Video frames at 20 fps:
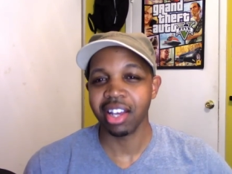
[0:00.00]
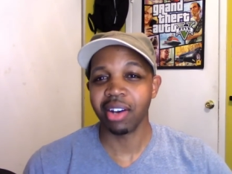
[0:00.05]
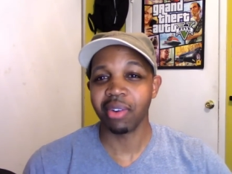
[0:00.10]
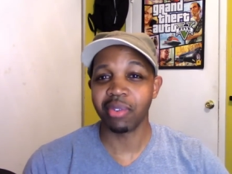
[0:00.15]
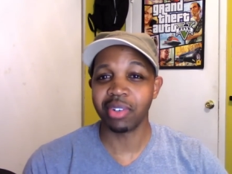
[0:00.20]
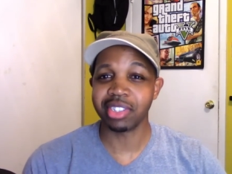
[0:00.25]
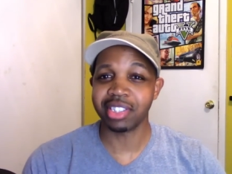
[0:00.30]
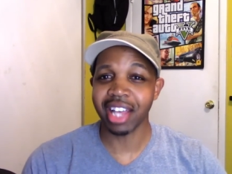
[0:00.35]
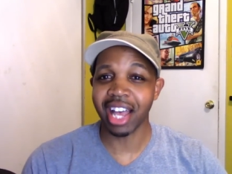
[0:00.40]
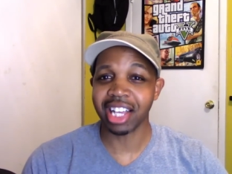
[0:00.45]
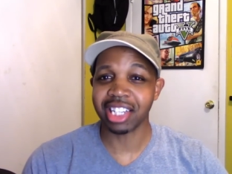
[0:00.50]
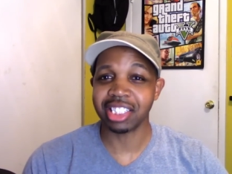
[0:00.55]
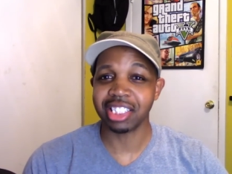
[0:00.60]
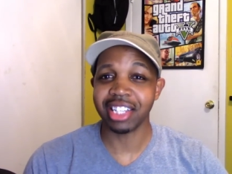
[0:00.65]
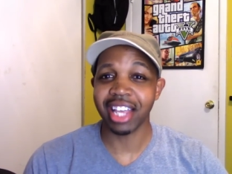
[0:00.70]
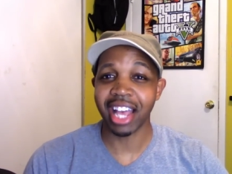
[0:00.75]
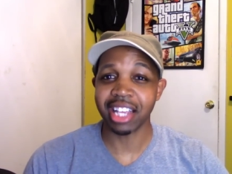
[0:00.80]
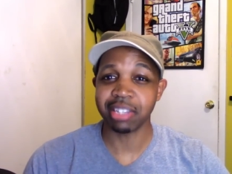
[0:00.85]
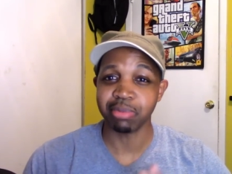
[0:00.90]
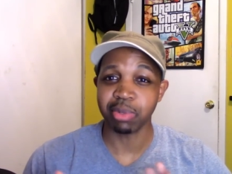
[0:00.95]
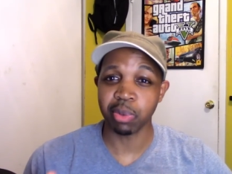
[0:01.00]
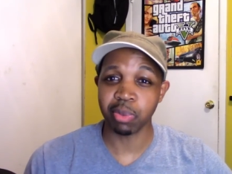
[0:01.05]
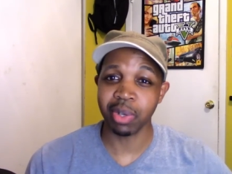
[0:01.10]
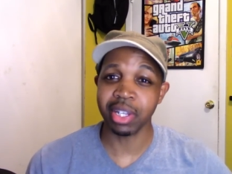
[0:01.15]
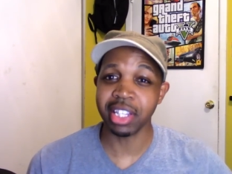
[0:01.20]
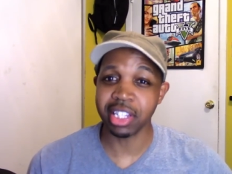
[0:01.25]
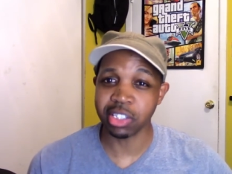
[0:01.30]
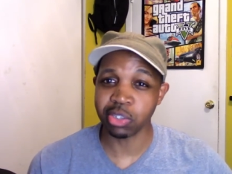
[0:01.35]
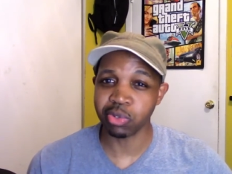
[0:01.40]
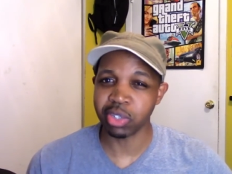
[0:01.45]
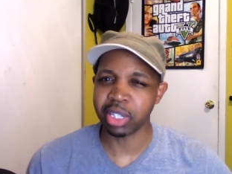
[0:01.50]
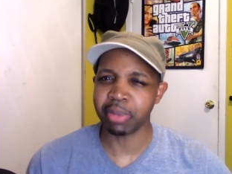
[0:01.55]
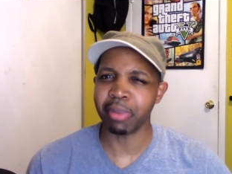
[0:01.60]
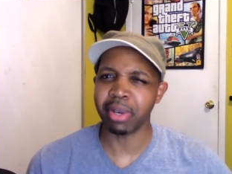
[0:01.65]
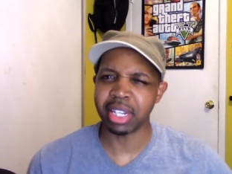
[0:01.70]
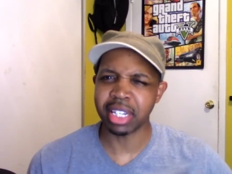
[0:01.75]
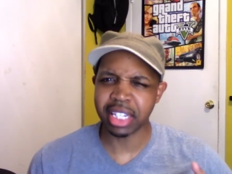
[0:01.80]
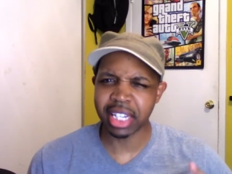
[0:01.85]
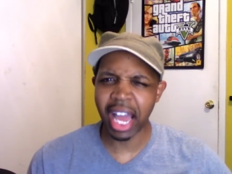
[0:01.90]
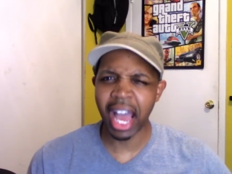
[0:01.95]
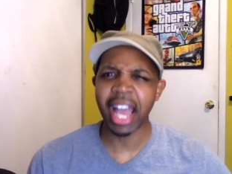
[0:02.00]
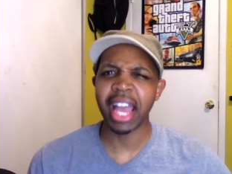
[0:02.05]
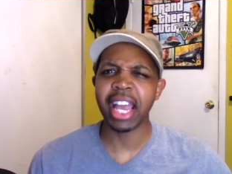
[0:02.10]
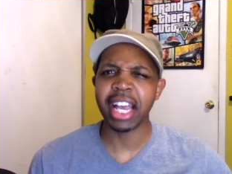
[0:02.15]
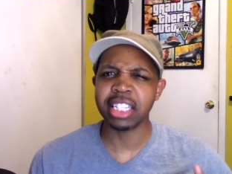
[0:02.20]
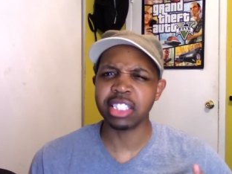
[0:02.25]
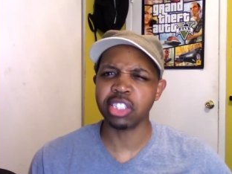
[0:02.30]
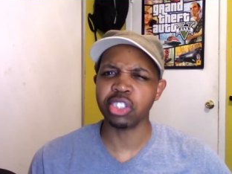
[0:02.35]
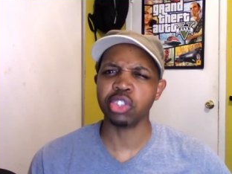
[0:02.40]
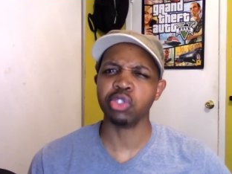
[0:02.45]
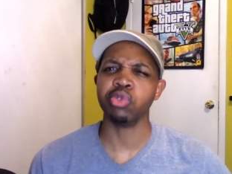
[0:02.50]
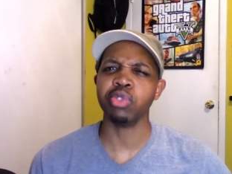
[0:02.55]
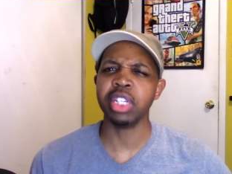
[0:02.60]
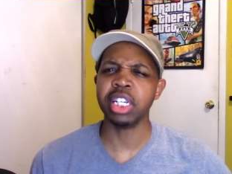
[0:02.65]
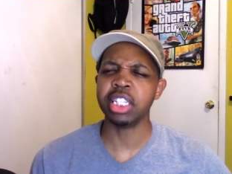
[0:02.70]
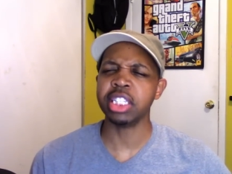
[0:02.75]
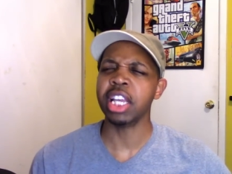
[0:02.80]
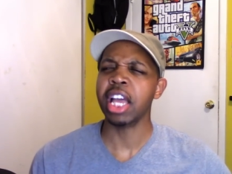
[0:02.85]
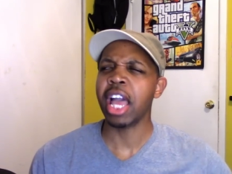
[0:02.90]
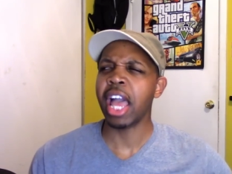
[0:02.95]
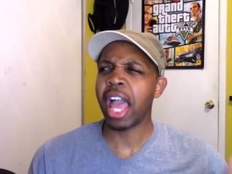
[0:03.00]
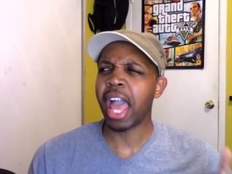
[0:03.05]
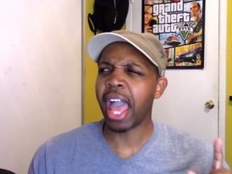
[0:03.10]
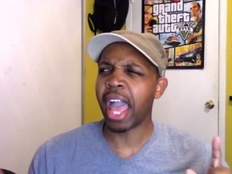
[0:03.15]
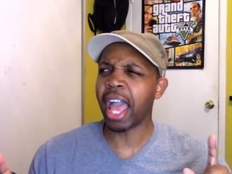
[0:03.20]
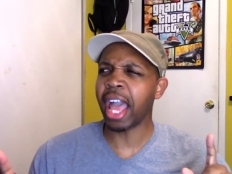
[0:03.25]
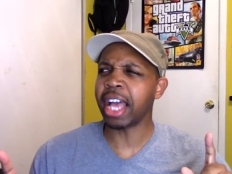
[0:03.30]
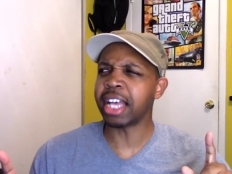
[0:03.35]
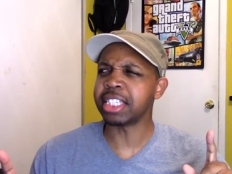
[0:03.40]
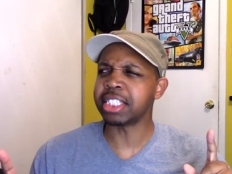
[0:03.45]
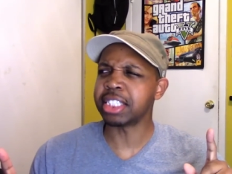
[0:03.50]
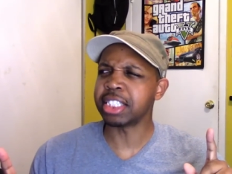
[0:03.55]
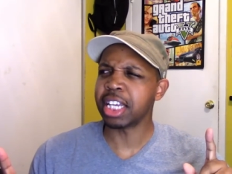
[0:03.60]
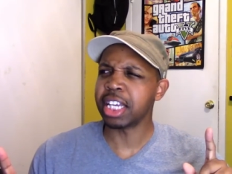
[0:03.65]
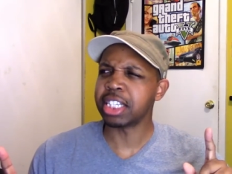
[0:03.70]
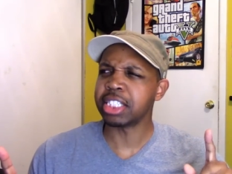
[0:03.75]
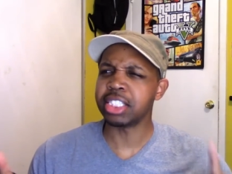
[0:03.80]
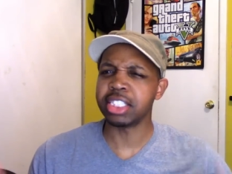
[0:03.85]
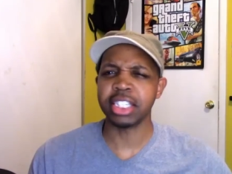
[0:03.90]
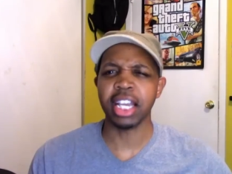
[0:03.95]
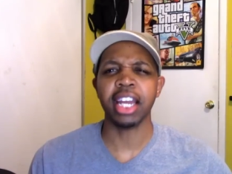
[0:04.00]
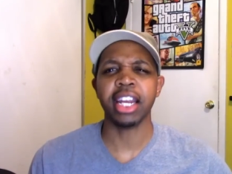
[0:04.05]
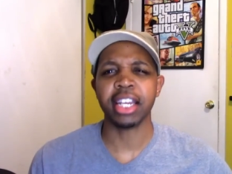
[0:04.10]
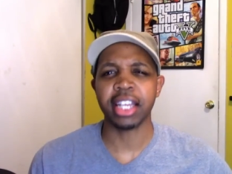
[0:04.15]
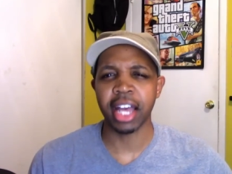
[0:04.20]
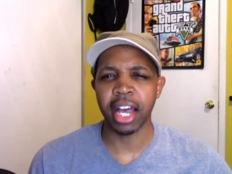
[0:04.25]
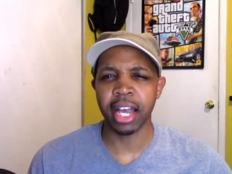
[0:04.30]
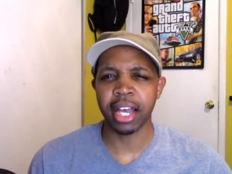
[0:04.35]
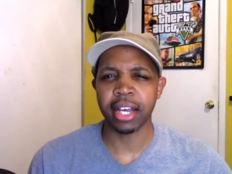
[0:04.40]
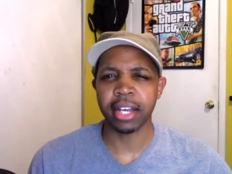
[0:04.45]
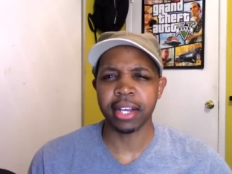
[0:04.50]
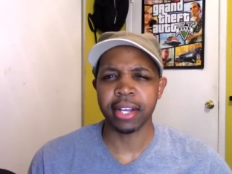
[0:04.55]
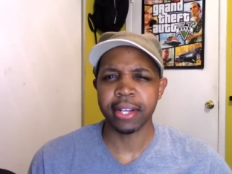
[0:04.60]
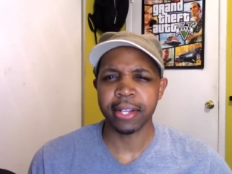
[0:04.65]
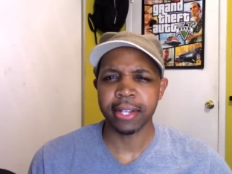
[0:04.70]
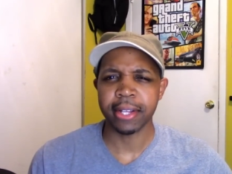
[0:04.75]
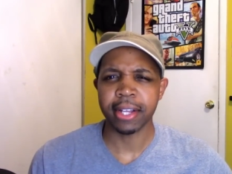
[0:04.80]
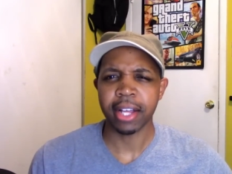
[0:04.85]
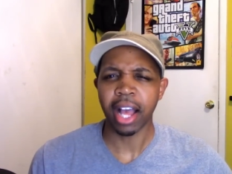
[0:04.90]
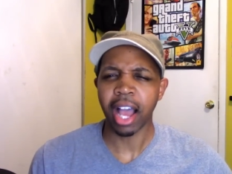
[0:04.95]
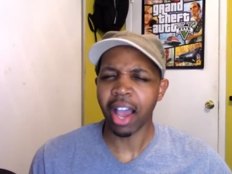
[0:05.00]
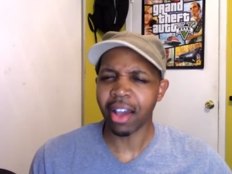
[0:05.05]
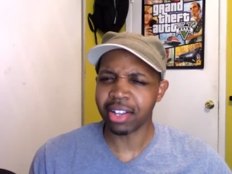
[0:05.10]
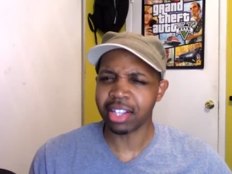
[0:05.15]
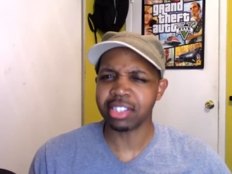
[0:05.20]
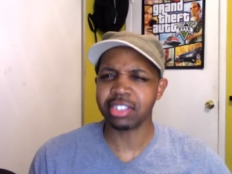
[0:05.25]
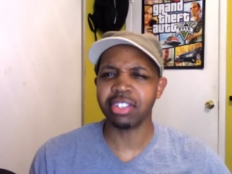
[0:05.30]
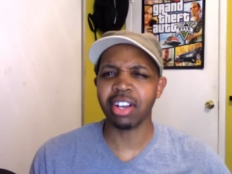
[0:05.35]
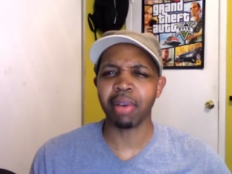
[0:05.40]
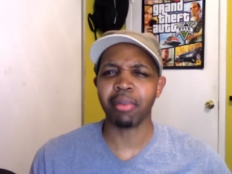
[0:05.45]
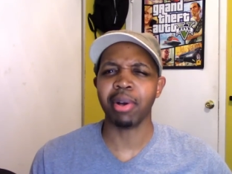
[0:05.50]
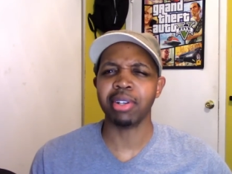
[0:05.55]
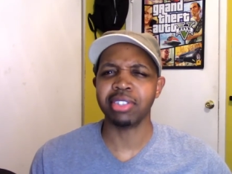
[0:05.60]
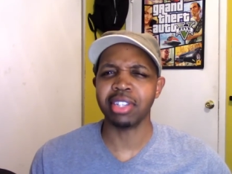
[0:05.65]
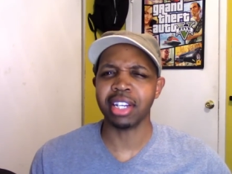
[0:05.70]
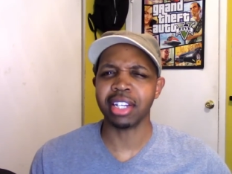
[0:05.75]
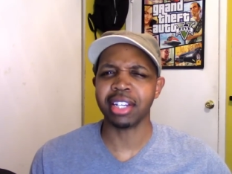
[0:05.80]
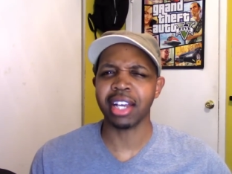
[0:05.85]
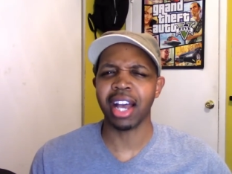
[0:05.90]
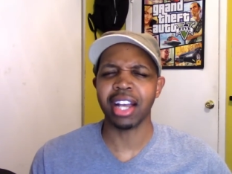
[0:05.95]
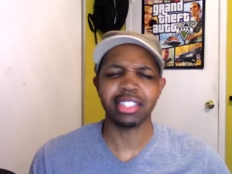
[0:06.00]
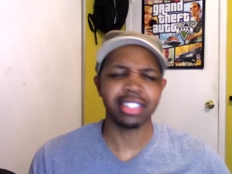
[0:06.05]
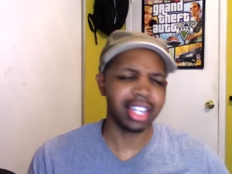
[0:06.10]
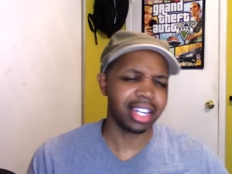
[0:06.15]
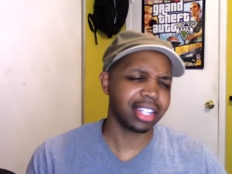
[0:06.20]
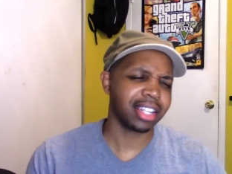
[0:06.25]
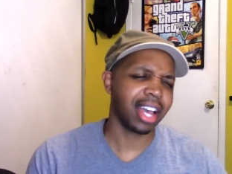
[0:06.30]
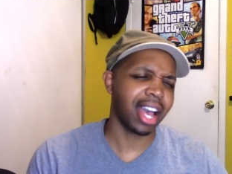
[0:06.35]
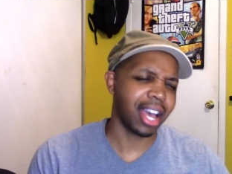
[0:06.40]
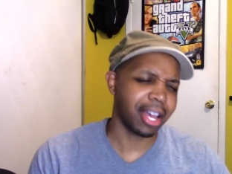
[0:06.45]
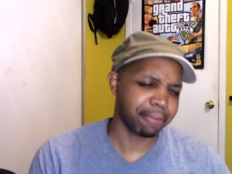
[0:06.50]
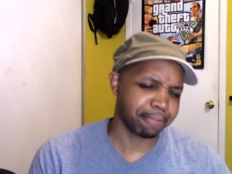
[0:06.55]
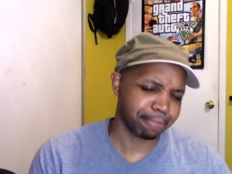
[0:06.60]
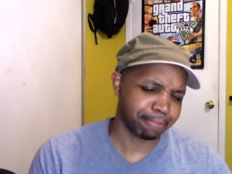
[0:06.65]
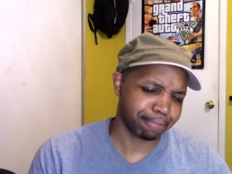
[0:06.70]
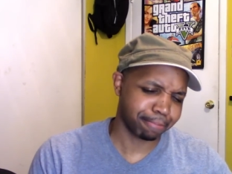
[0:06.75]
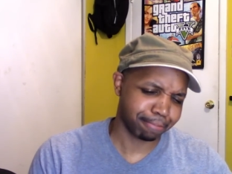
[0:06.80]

which actually has me really intrigued, but not as intrigued as Jedikiah. All right, let's talk about Jedikiah. Jedikiah.